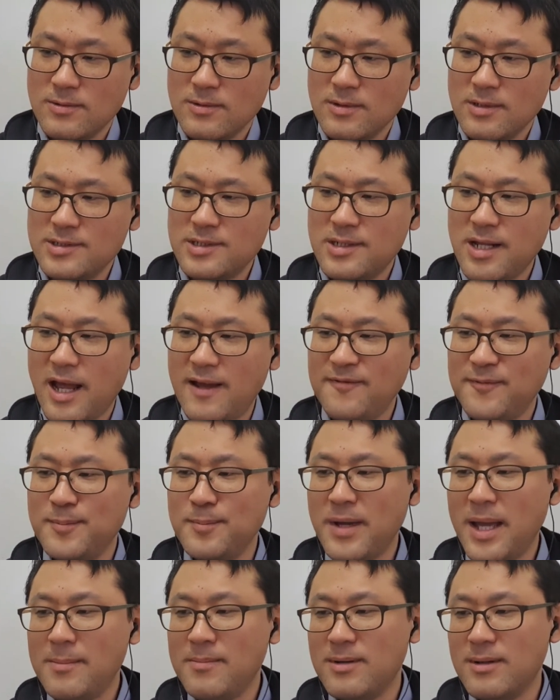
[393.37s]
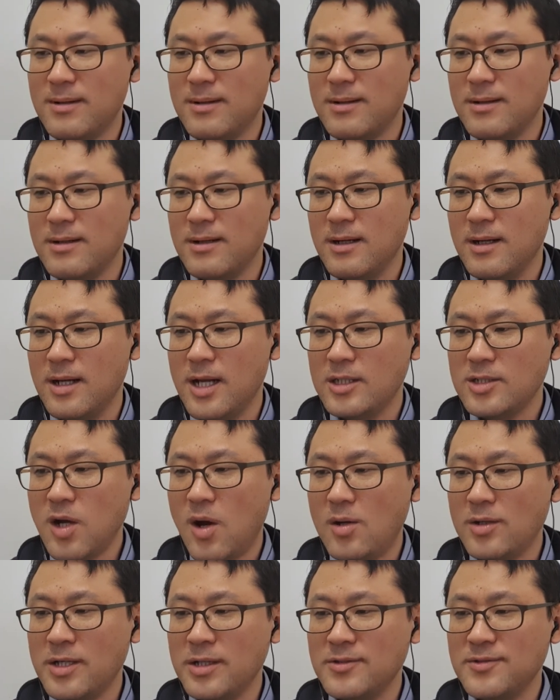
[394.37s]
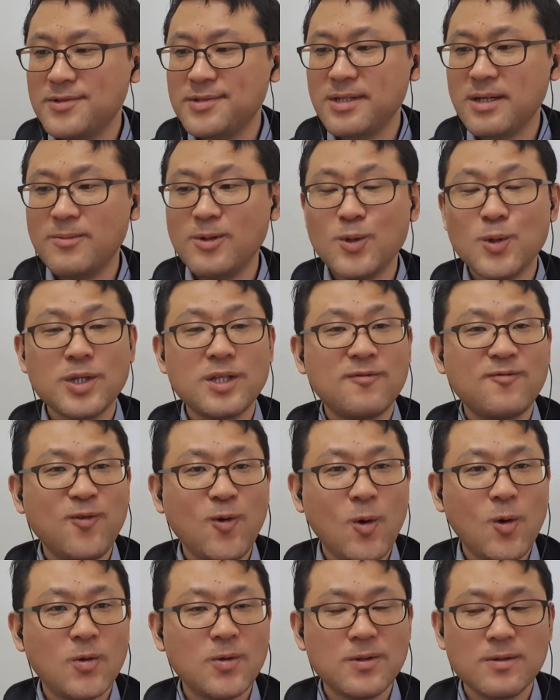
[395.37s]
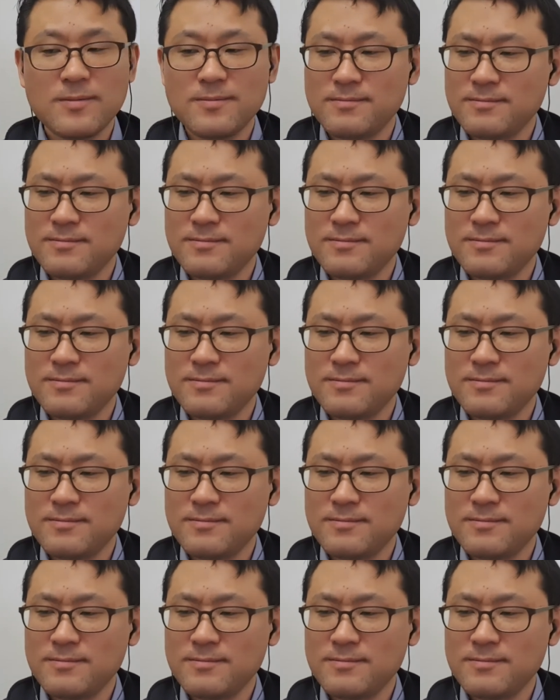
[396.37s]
a staff member talking to someone on the phone.